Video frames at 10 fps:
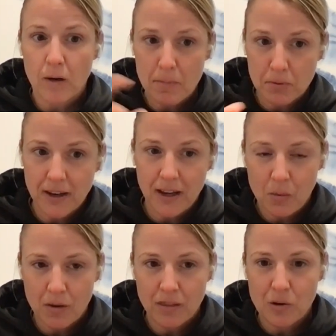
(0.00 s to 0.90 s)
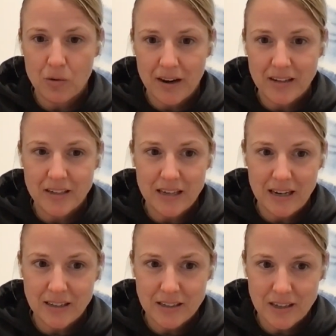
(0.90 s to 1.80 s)
replicate what the United
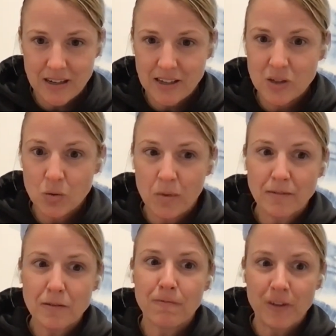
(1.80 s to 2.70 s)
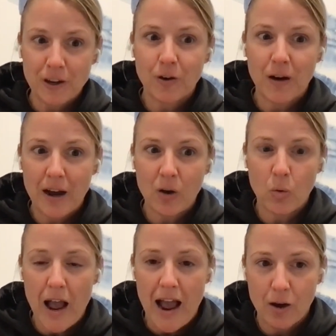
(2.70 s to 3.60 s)
States does, we have to figure
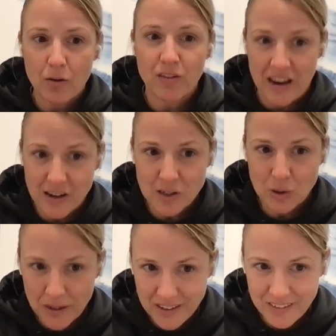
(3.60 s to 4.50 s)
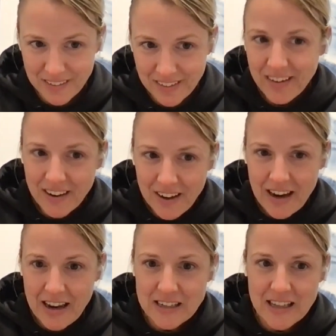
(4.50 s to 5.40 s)
out how they do it
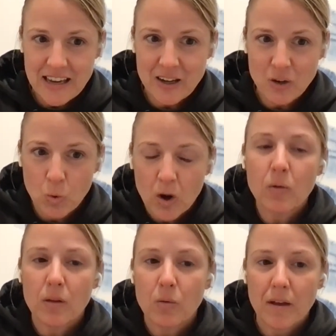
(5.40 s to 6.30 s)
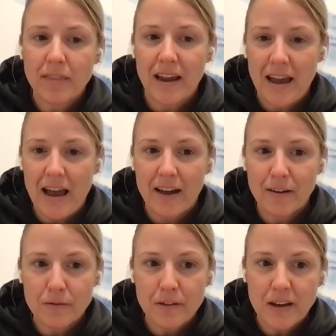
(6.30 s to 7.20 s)
and then work with what they
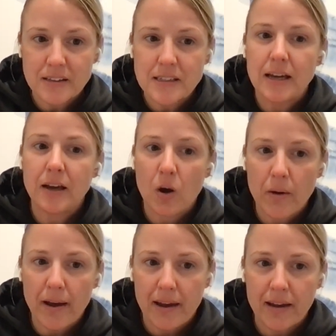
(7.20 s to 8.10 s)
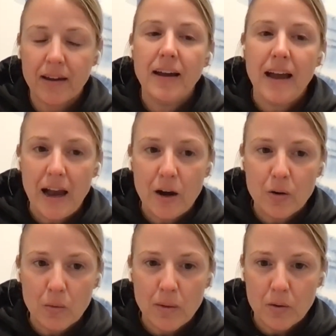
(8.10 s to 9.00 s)
have and say, okay, how
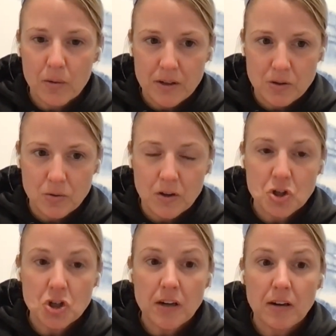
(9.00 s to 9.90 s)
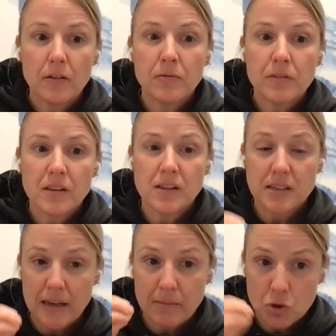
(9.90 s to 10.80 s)
are we going to achieve the
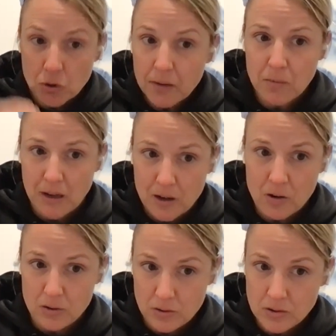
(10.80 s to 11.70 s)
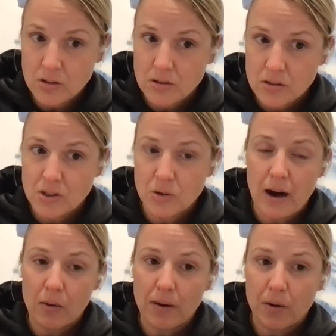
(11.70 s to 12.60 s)
same treatment goals? So
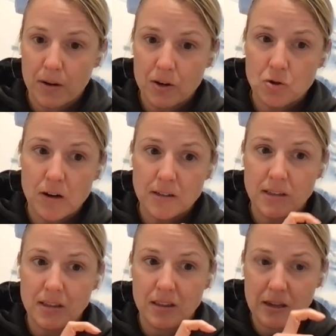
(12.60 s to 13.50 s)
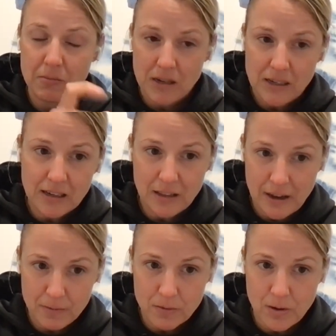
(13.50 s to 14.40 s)
how are we going to address the immediate
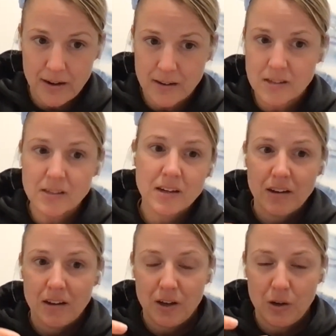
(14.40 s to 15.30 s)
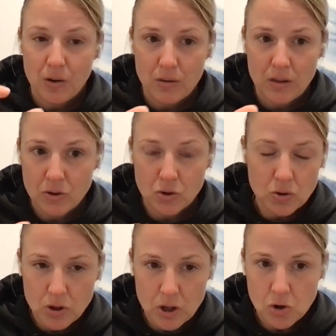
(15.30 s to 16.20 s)
life threats, you know, the
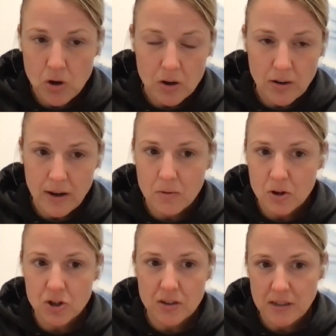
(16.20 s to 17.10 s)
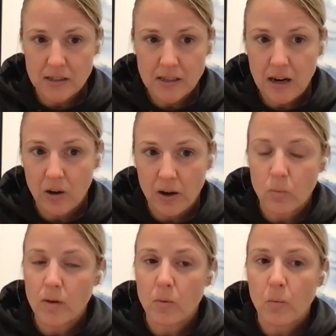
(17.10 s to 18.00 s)
truncal hemorrhages, et
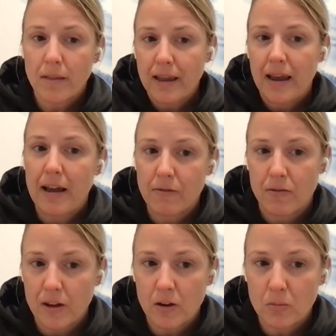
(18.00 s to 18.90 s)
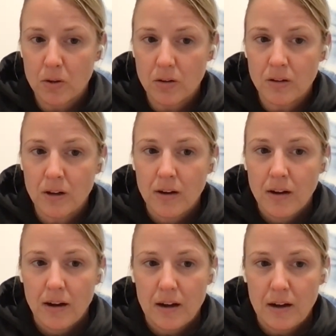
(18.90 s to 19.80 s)
cetera, with what they have available?
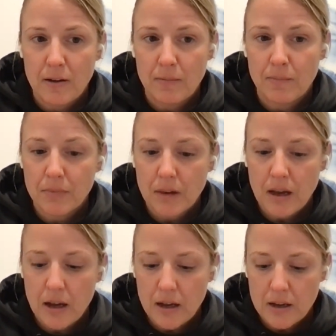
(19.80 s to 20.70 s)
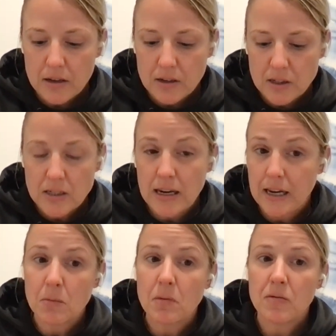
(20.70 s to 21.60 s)

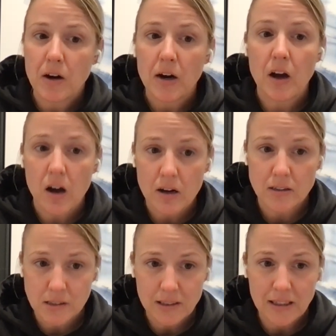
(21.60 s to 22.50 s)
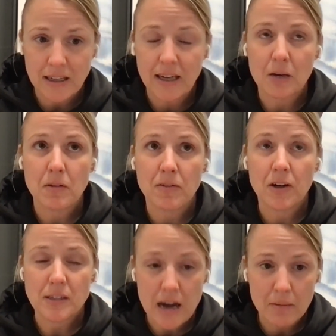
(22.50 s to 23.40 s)
It can be very costly. It can be
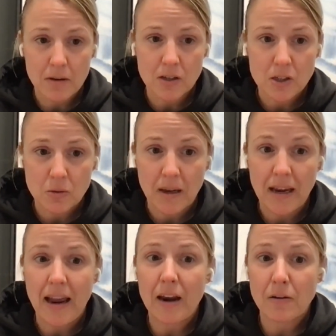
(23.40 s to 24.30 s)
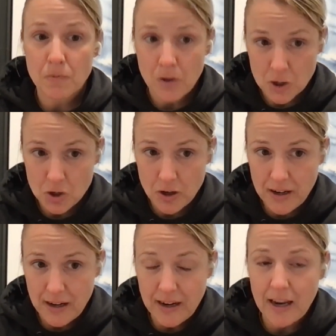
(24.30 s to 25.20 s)
very time consuming and
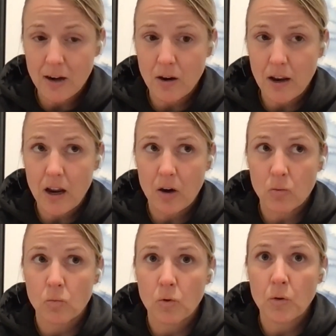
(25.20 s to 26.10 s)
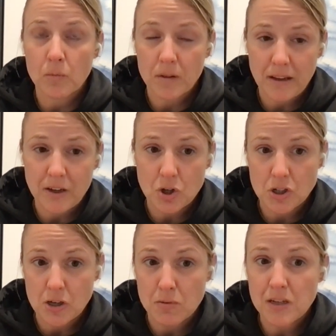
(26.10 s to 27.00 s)
frustrating and ruin
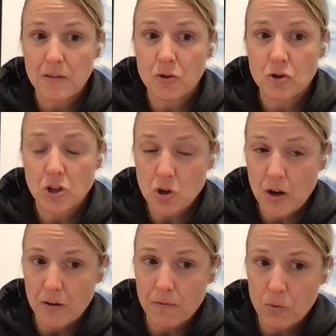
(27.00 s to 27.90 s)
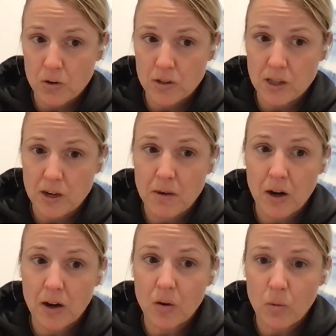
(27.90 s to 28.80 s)
relationships if you just try to force the
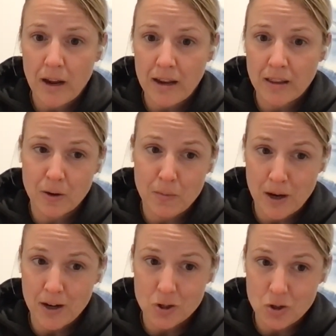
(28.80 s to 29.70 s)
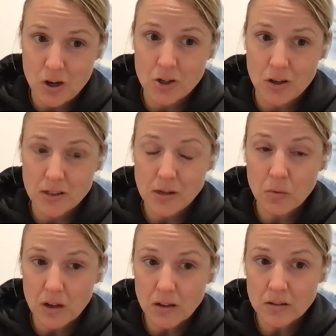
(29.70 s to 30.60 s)
American way and the American structure on
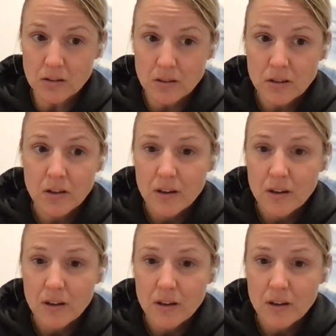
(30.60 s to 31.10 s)
someone else.